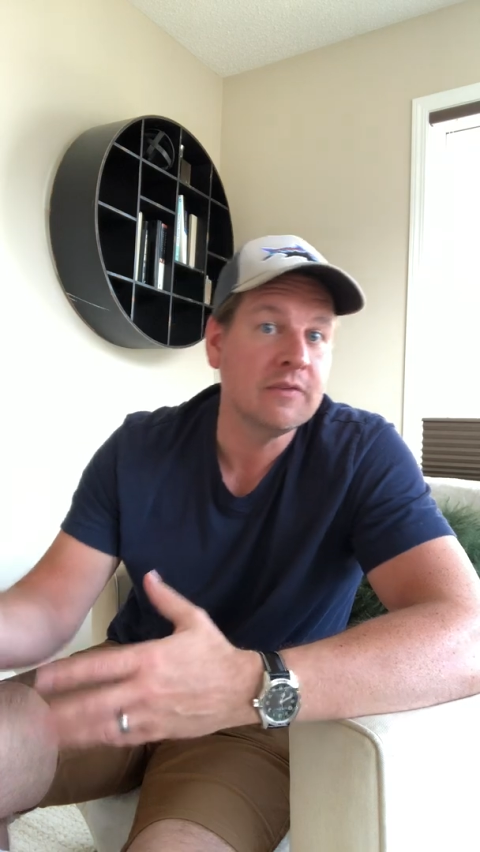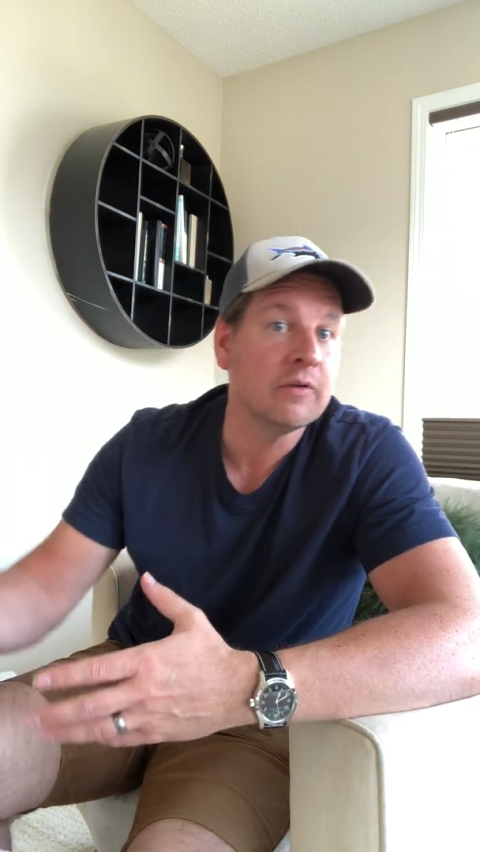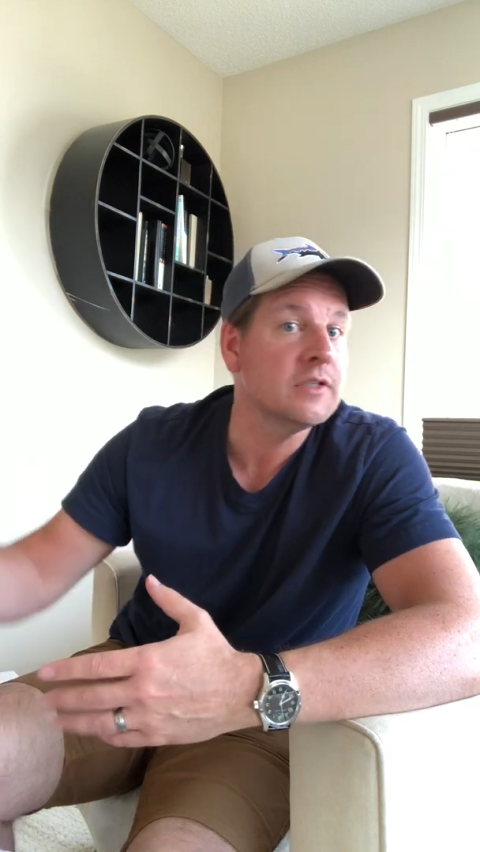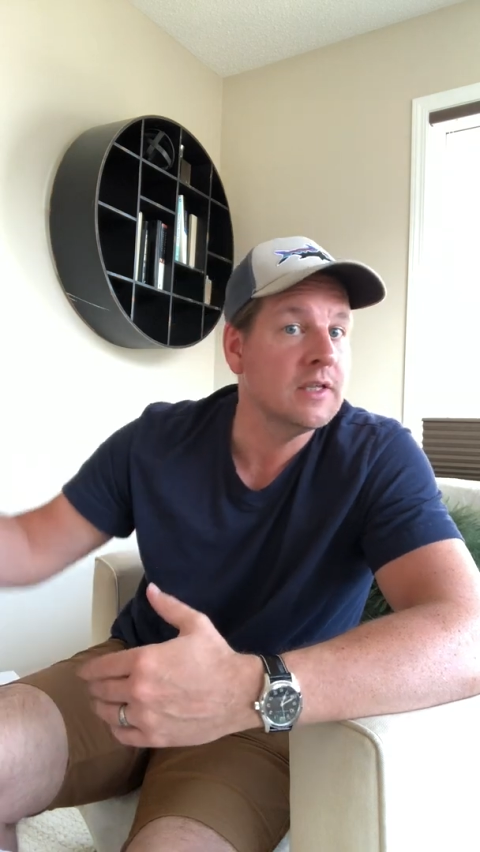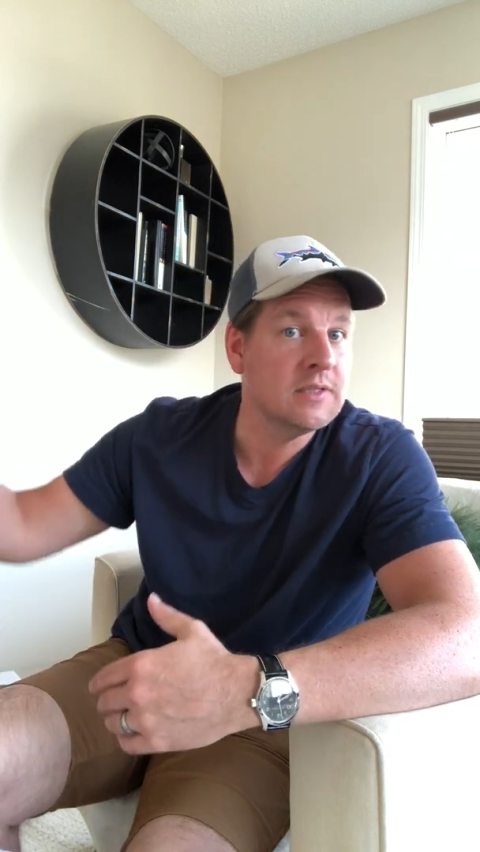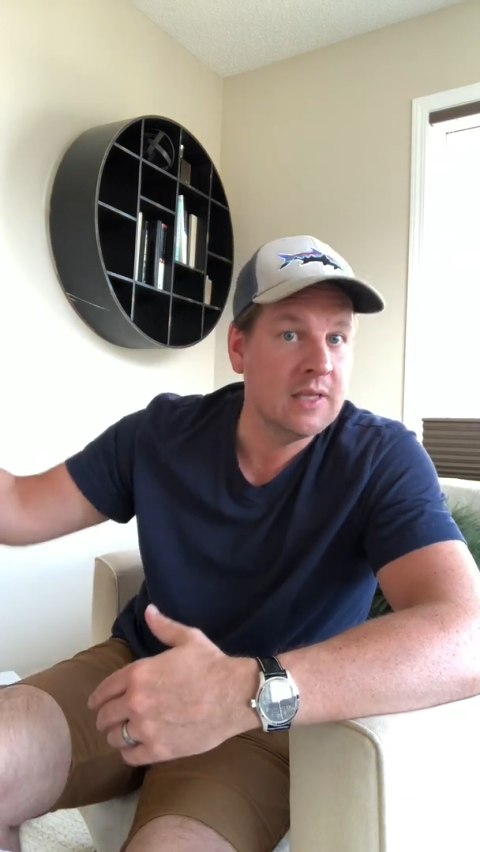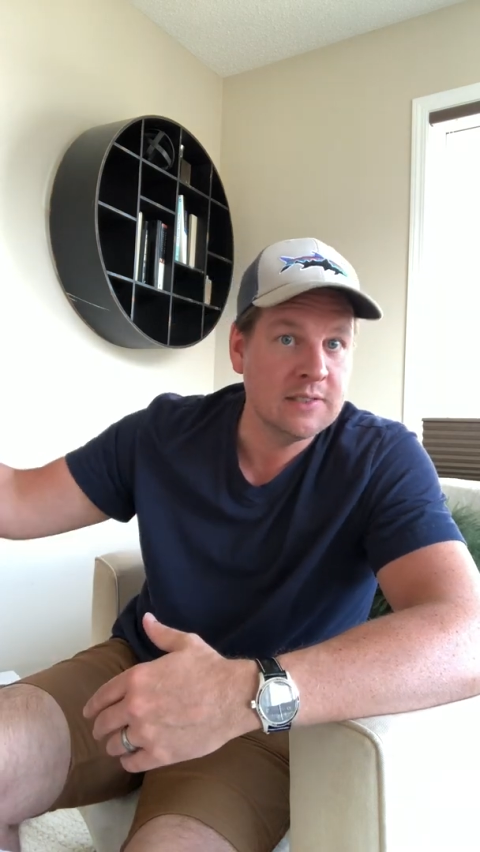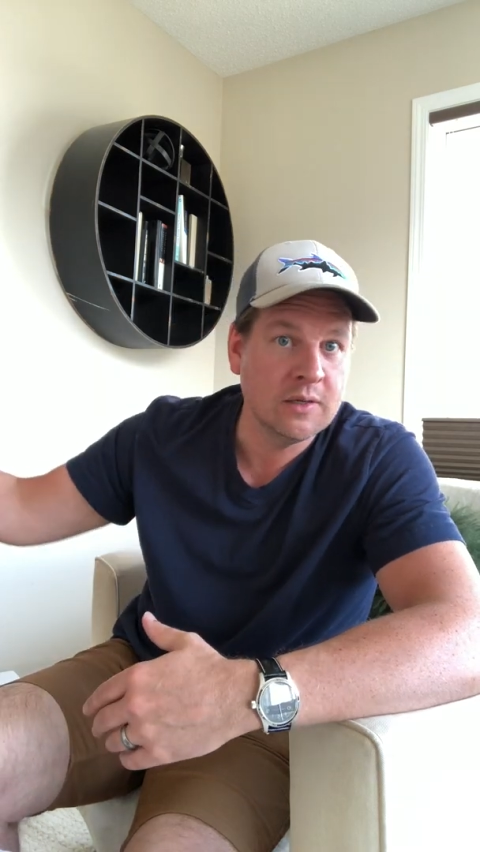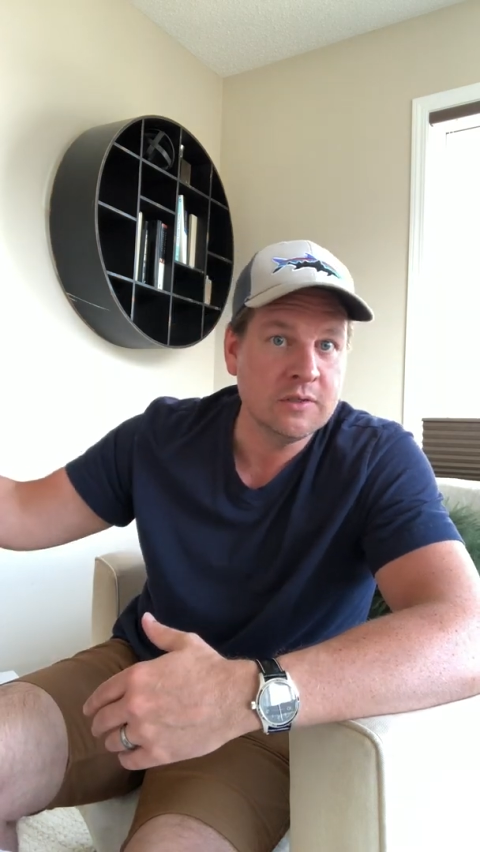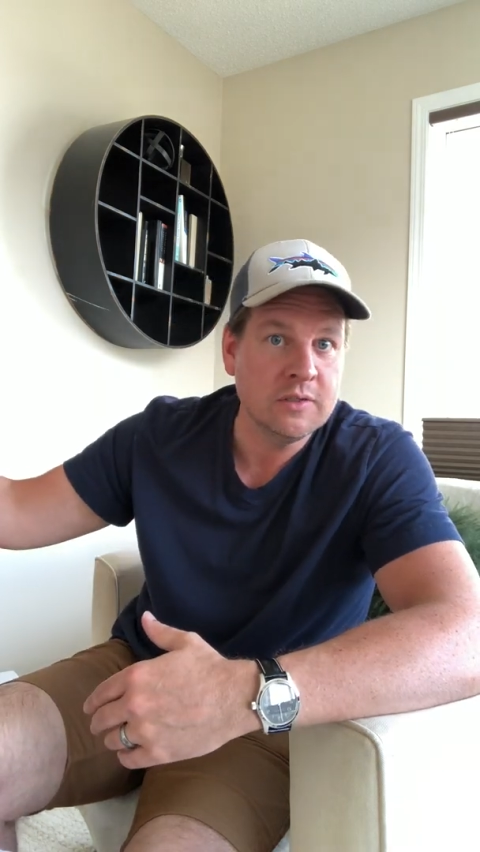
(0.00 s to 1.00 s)
verse that
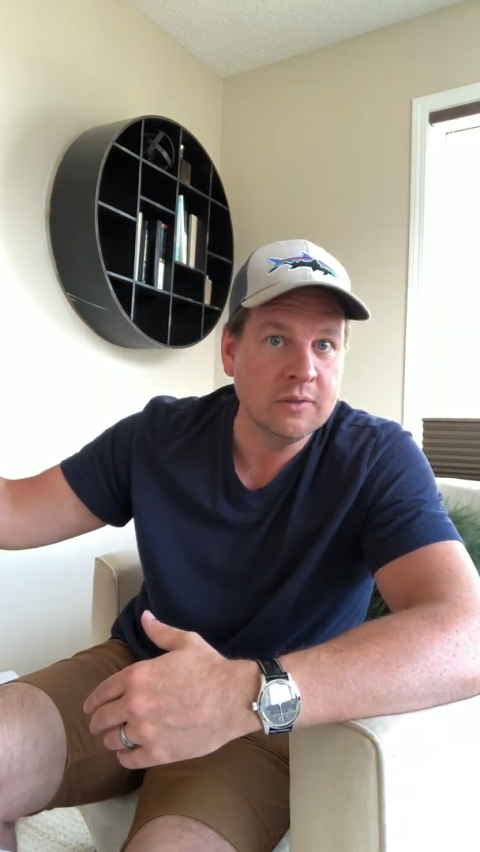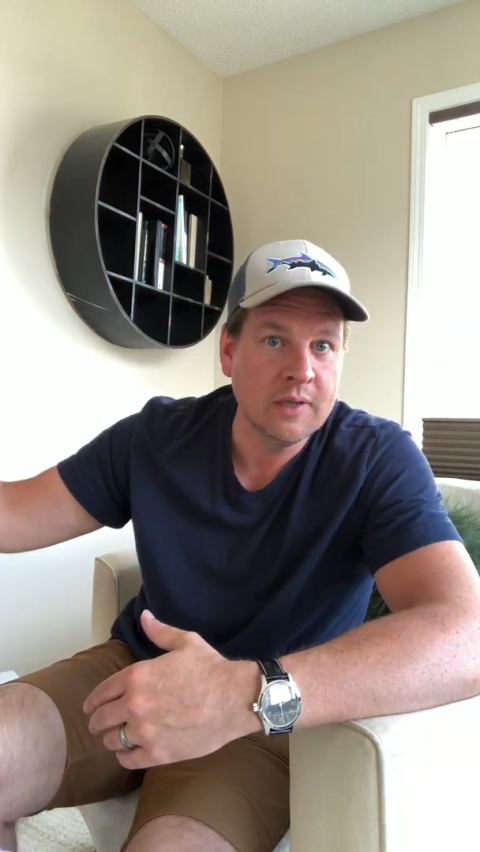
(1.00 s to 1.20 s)
stands out to you